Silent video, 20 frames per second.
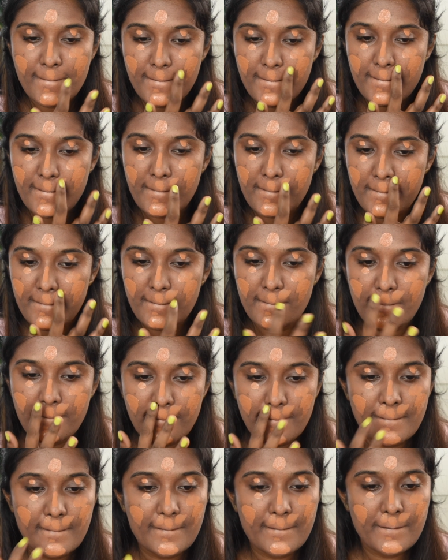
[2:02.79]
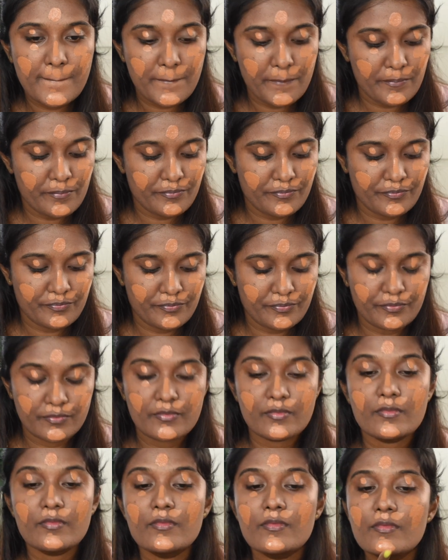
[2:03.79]

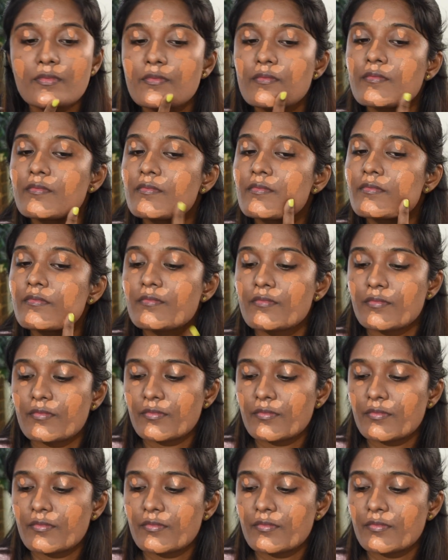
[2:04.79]
Nothing is said.